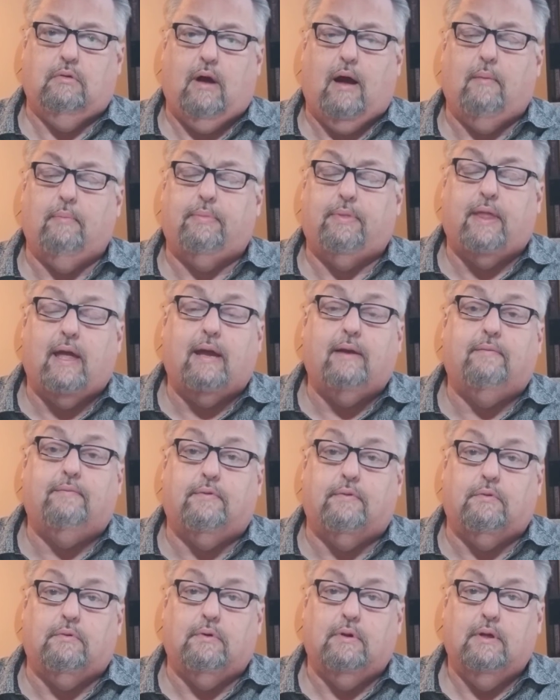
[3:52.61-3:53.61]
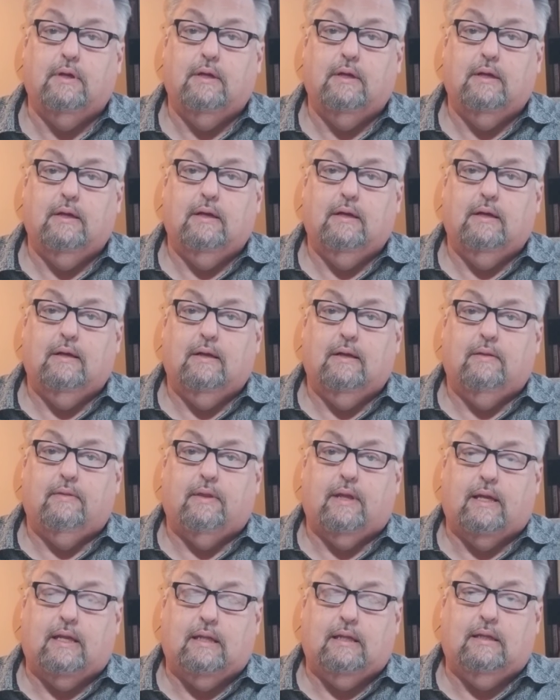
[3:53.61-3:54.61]
I'm thankful
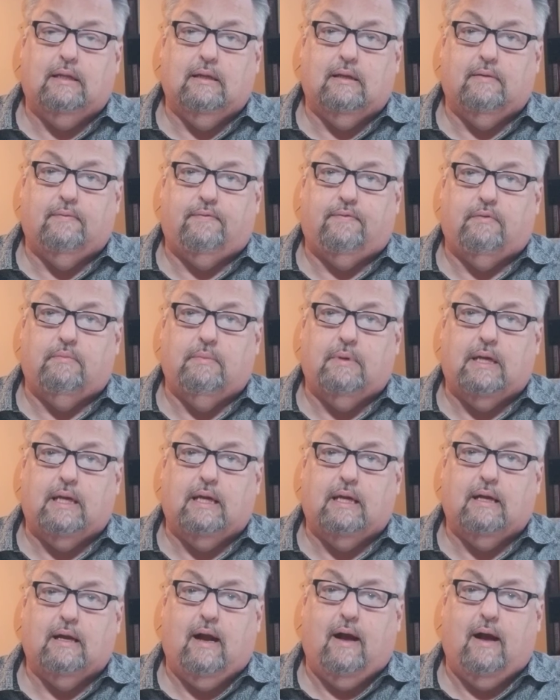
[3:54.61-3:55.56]
that He did it for me.